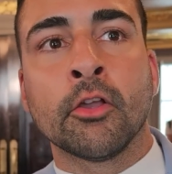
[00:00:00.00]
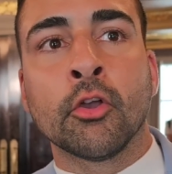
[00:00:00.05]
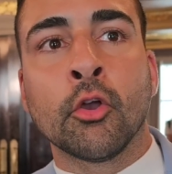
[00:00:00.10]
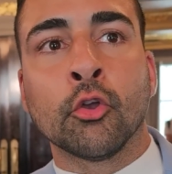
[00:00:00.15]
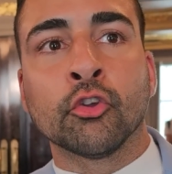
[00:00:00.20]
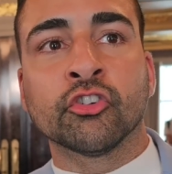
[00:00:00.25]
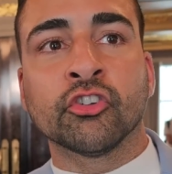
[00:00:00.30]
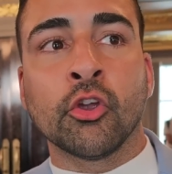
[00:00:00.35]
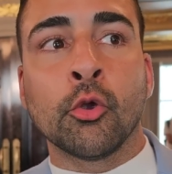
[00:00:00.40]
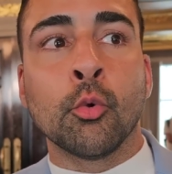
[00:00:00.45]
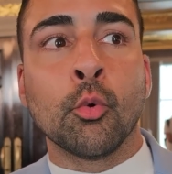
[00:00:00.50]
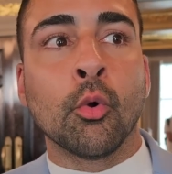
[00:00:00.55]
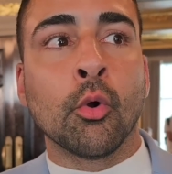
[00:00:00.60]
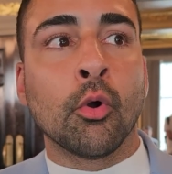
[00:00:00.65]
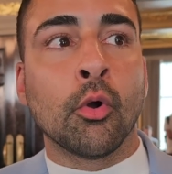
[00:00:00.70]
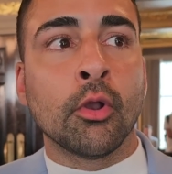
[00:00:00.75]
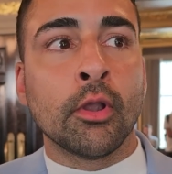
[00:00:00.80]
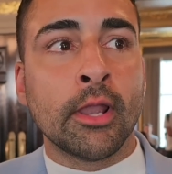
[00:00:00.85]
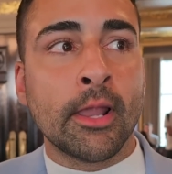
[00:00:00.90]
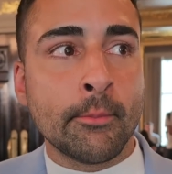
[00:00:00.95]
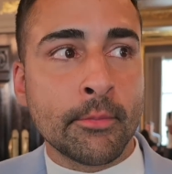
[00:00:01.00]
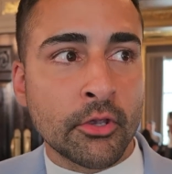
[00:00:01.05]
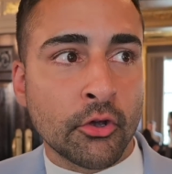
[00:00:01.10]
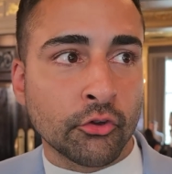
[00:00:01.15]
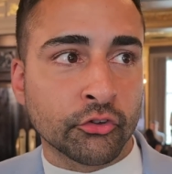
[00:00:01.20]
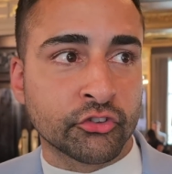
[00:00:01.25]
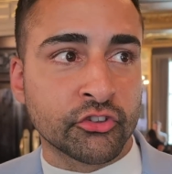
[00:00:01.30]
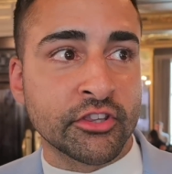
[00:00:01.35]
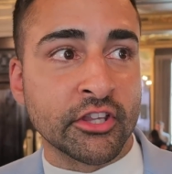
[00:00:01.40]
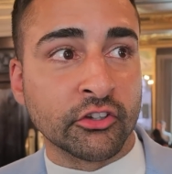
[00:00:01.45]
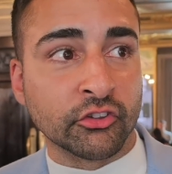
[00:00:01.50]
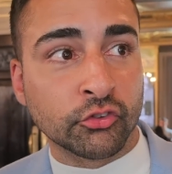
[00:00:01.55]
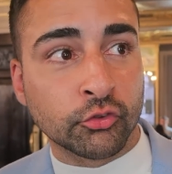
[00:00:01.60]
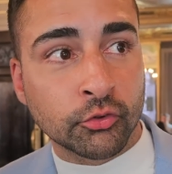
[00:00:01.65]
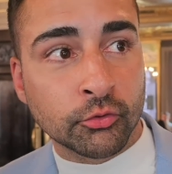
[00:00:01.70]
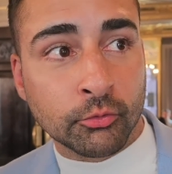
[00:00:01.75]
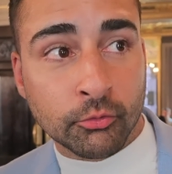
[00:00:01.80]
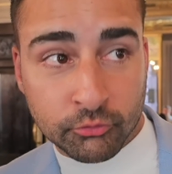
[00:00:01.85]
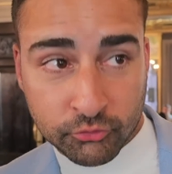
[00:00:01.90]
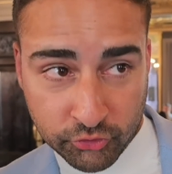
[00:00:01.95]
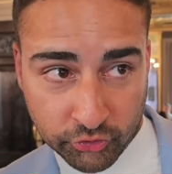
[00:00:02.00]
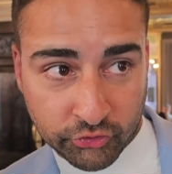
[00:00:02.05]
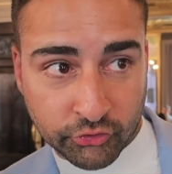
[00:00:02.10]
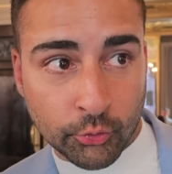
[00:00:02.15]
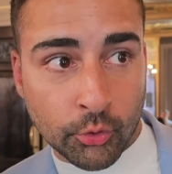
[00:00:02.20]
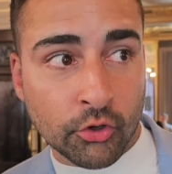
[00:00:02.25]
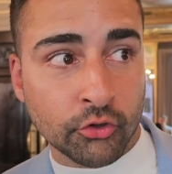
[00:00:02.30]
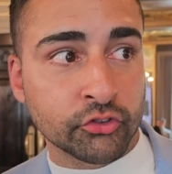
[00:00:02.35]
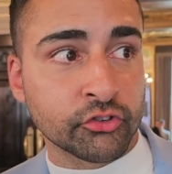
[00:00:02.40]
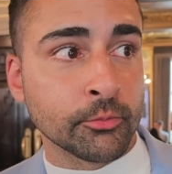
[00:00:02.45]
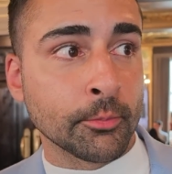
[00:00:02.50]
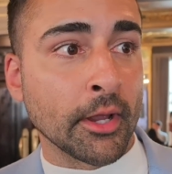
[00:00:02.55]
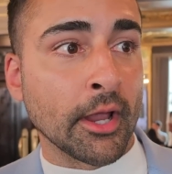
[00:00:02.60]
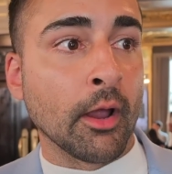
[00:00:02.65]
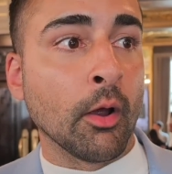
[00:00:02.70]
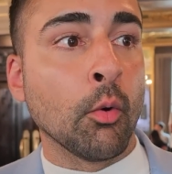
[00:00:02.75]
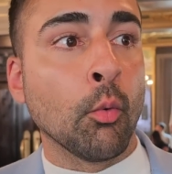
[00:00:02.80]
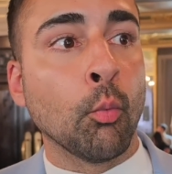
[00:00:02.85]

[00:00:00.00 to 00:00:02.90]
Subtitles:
So let me ask you this, just to ask you back.